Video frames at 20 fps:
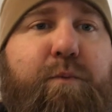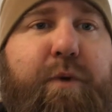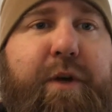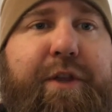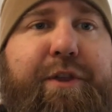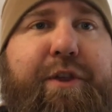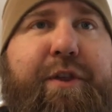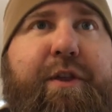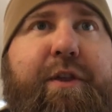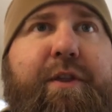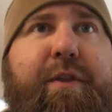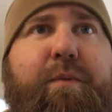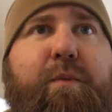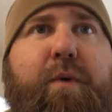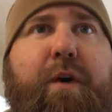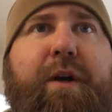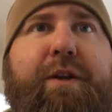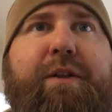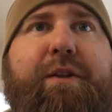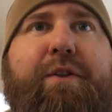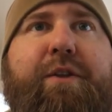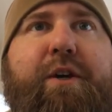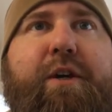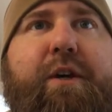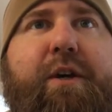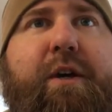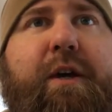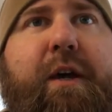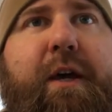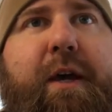with what
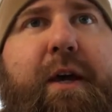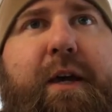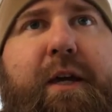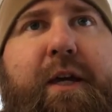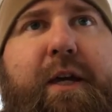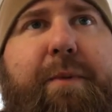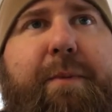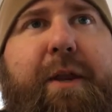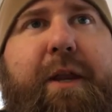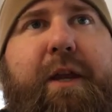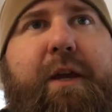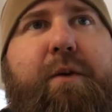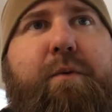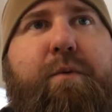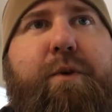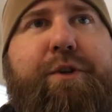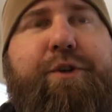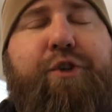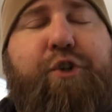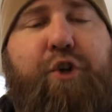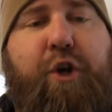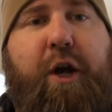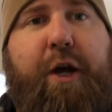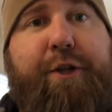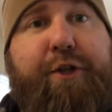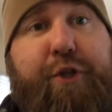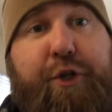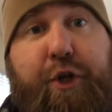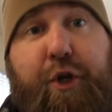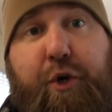the committee was trying
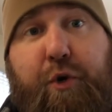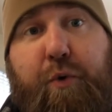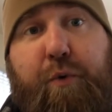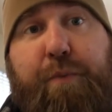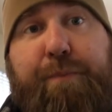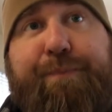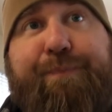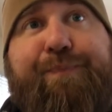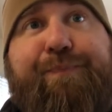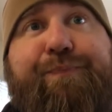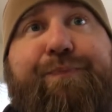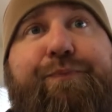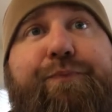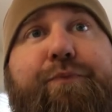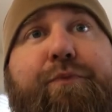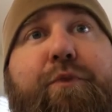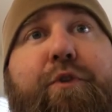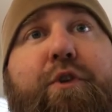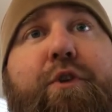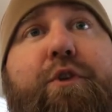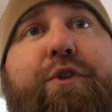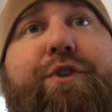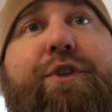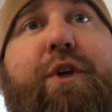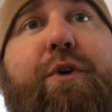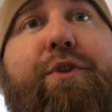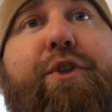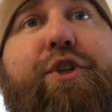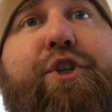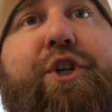to do.
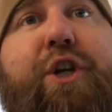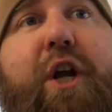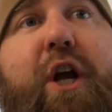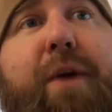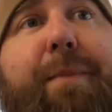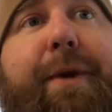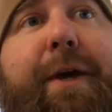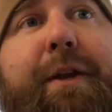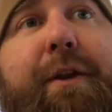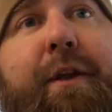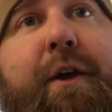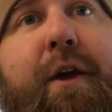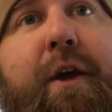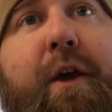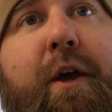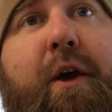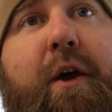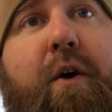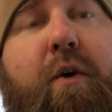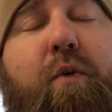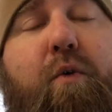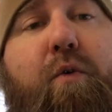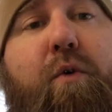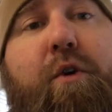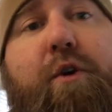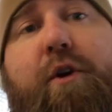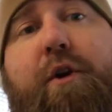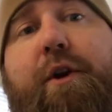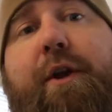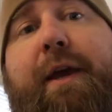So the chairman
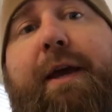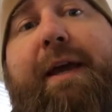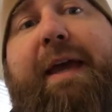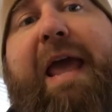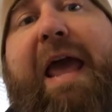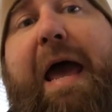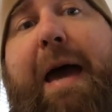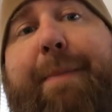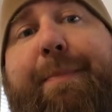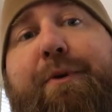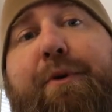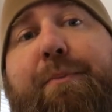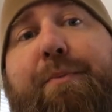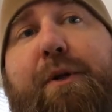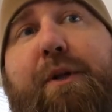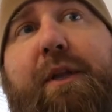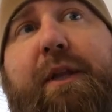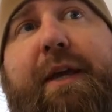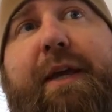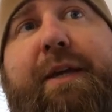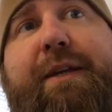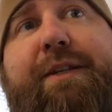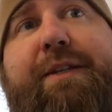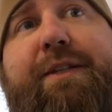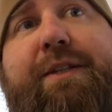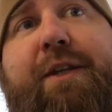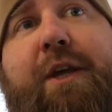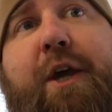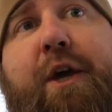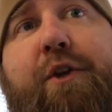ordered Capitol
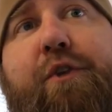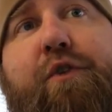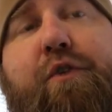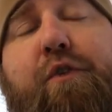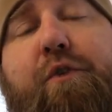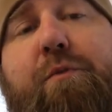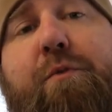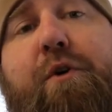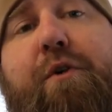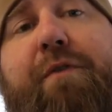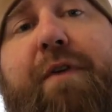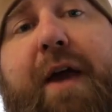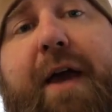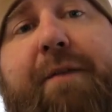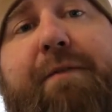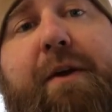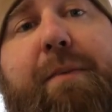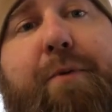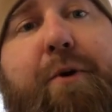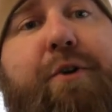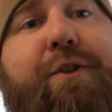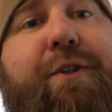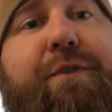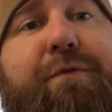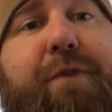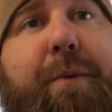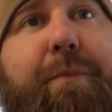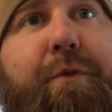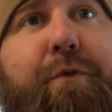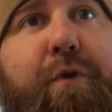Police to remove every person
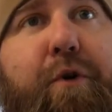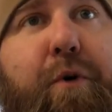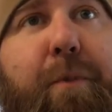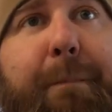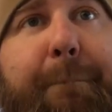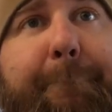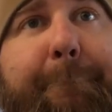from the room.